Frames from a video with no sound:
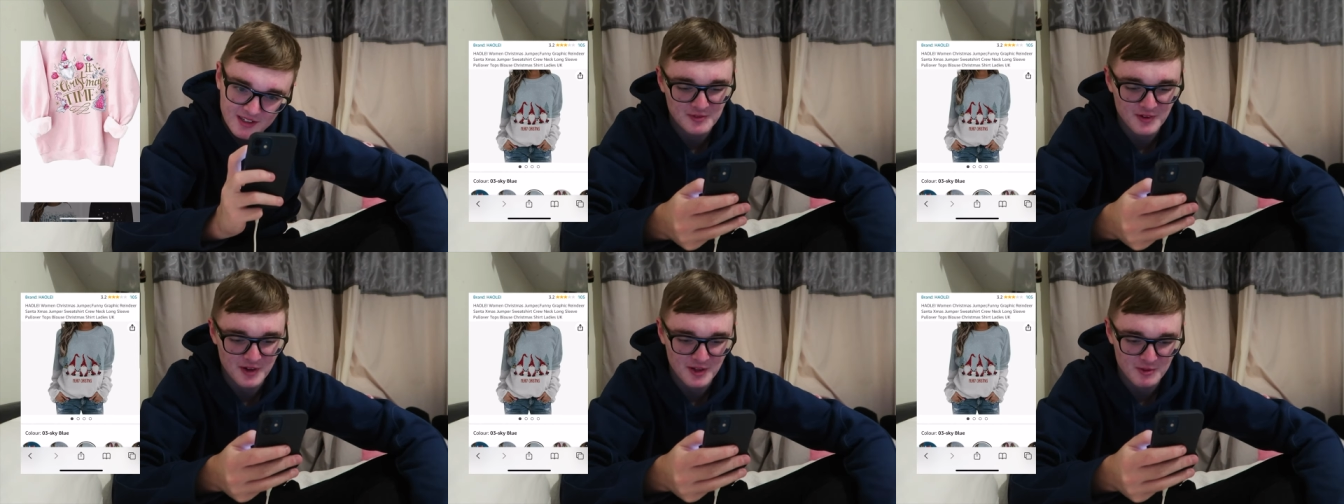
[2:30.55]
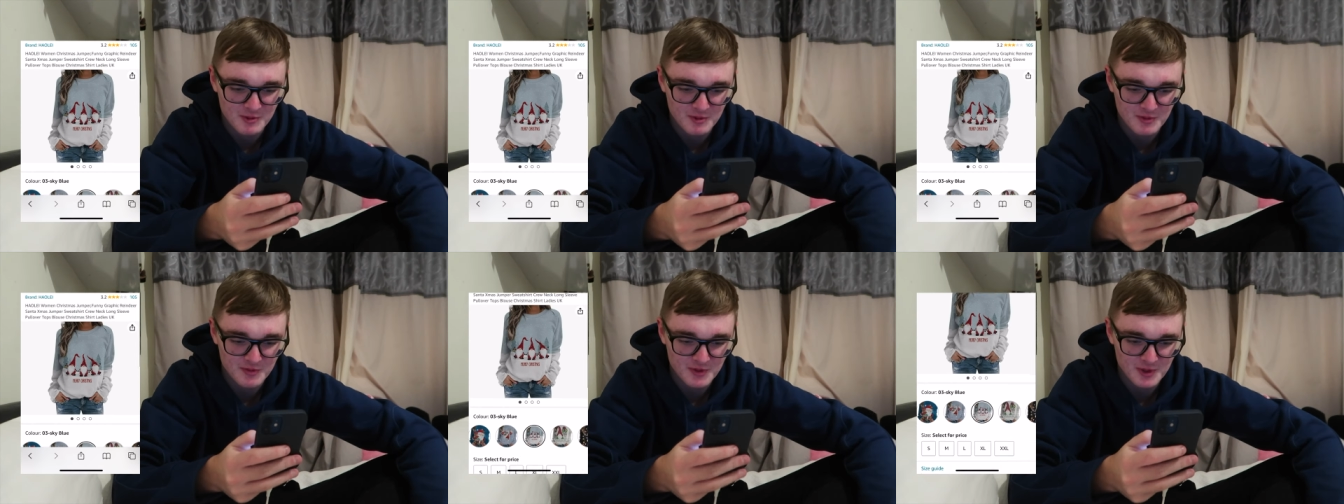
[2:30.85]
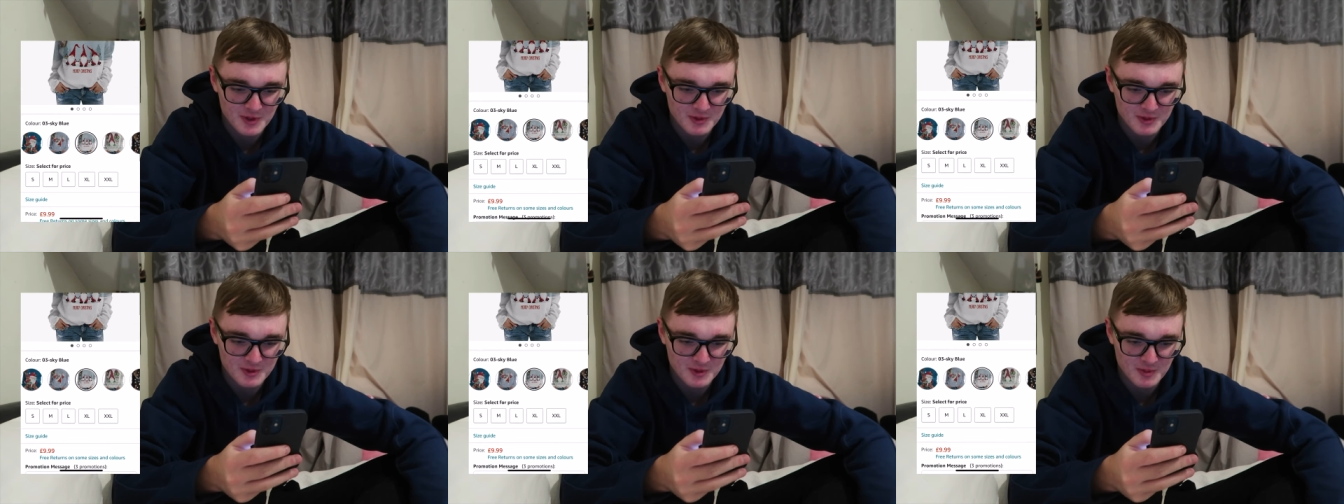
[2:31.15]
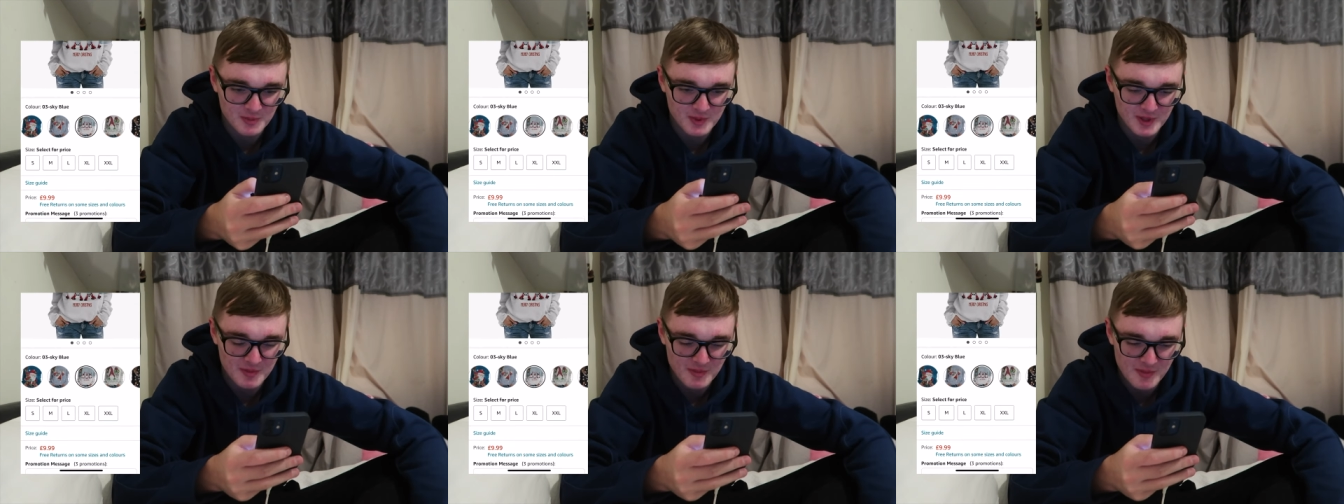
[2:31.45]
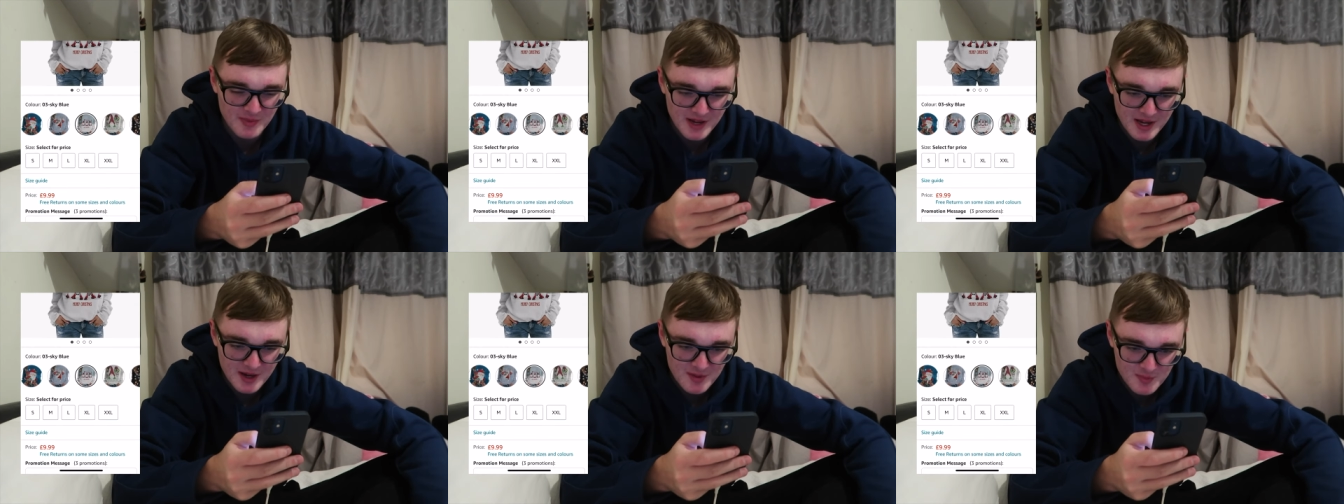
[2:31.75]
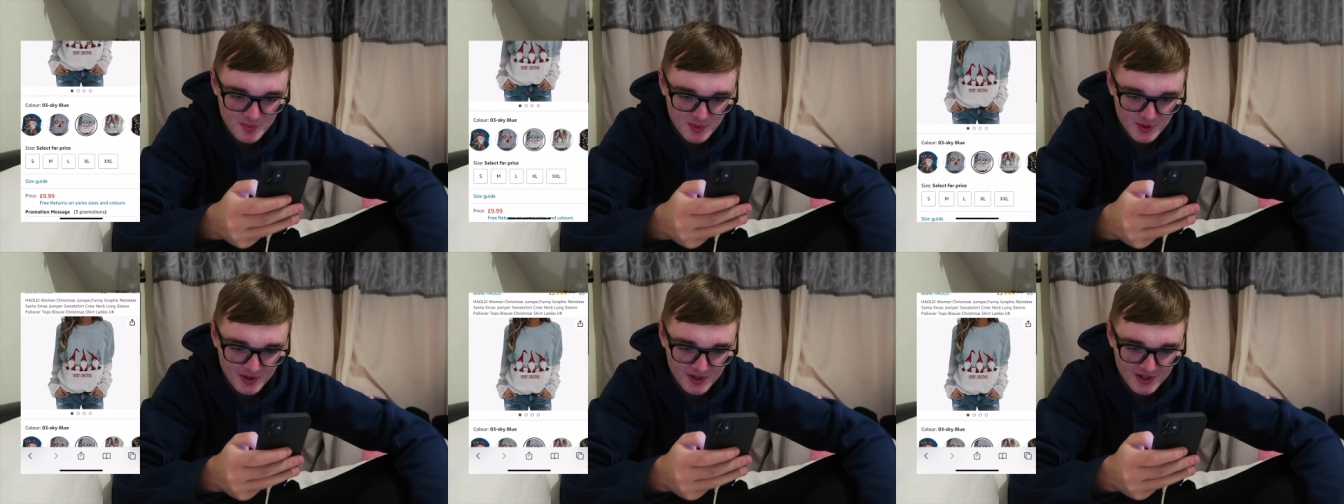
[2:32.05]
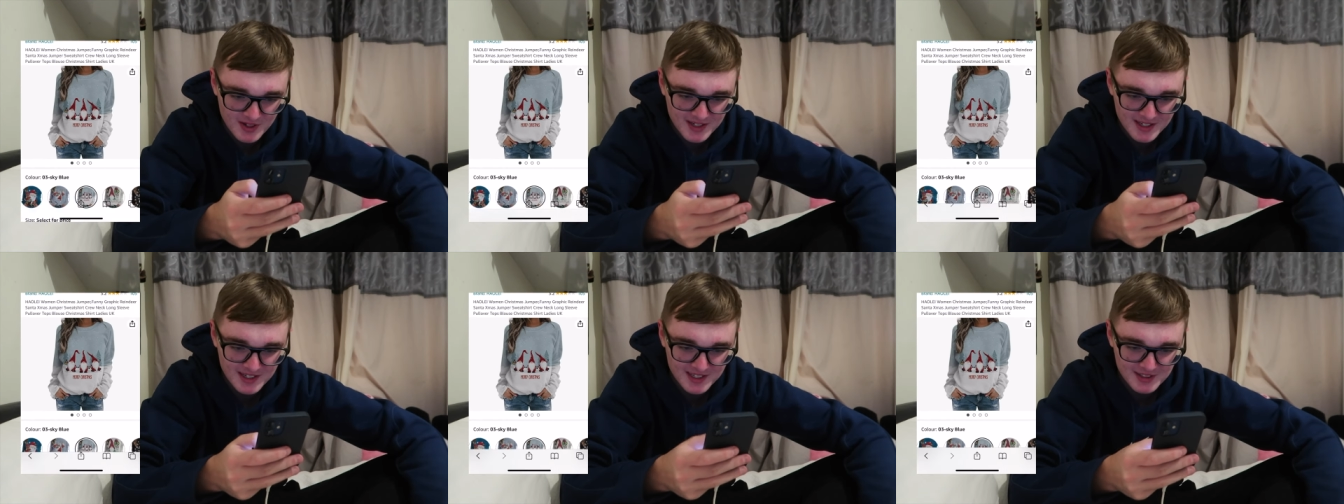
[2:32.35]
Fair, the reviews are a bit meh,
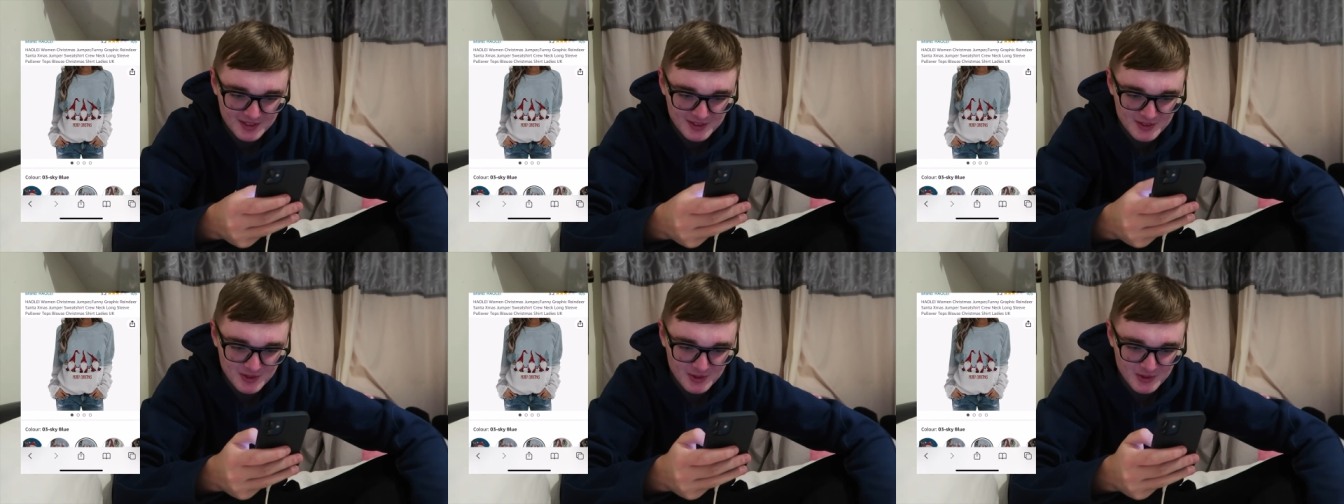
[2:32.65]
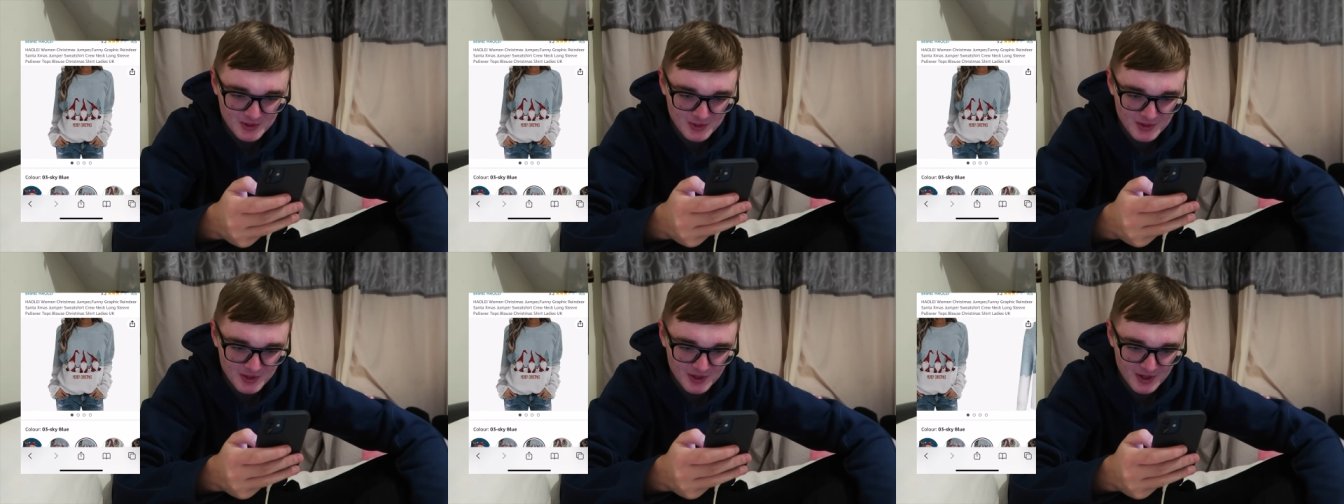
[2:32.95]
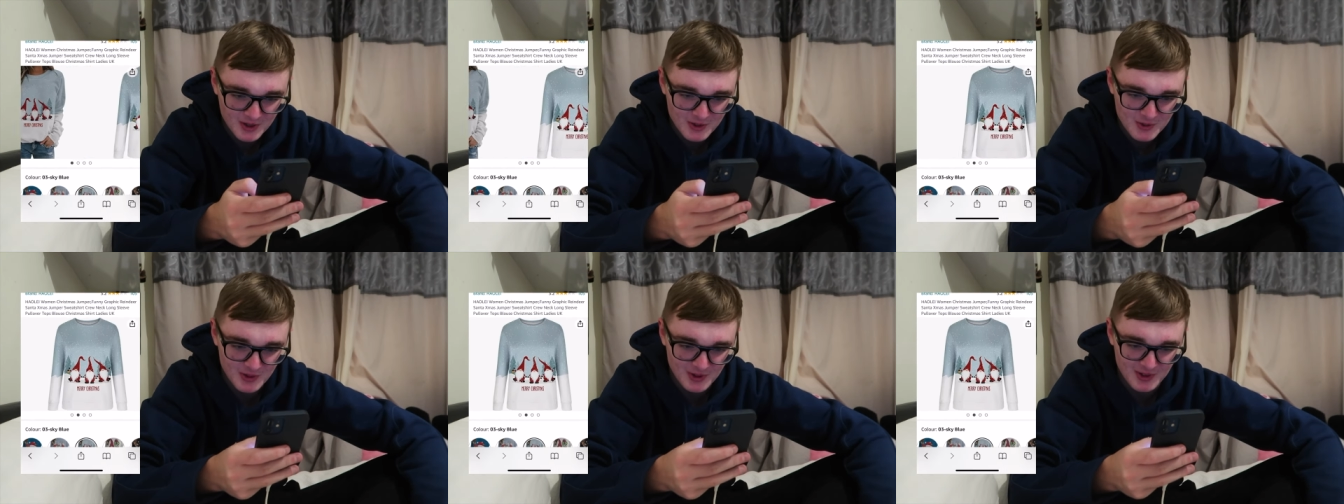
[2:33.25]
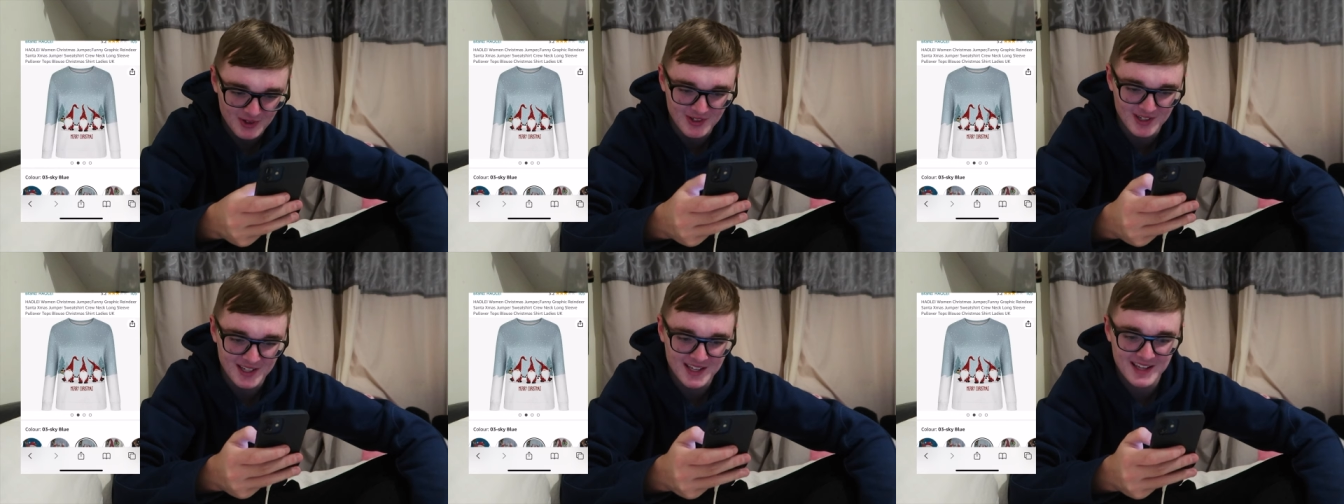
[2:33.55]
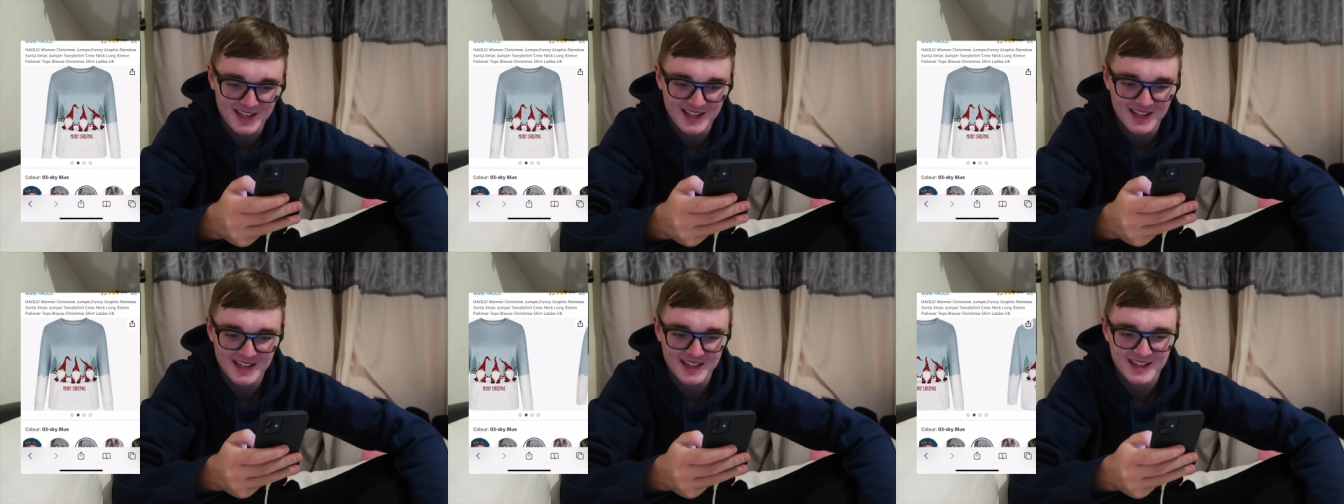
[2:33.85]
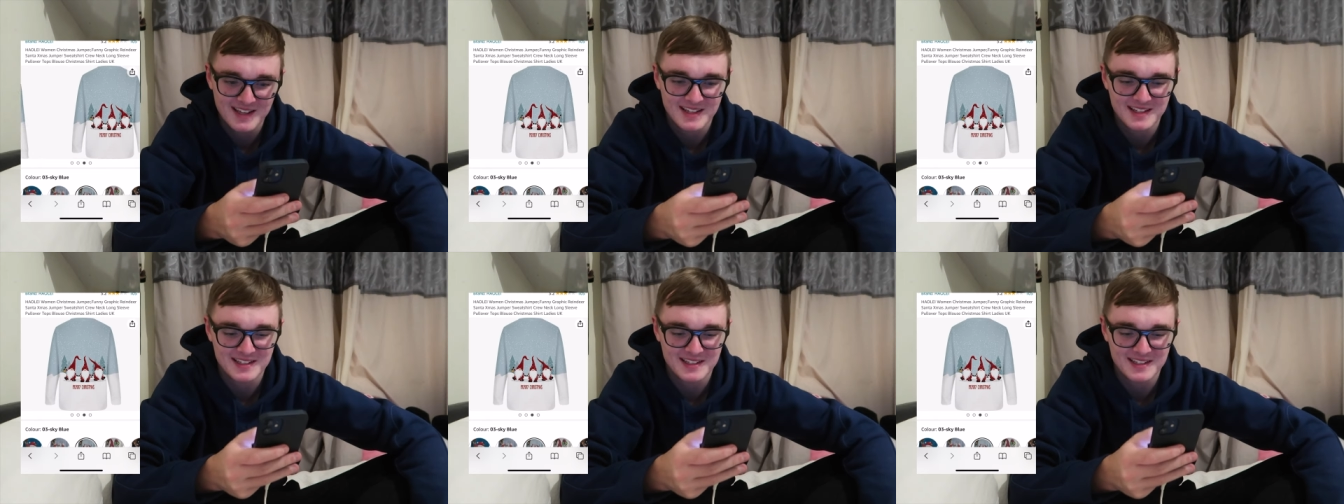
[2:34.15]
but it's cool. I quite like it.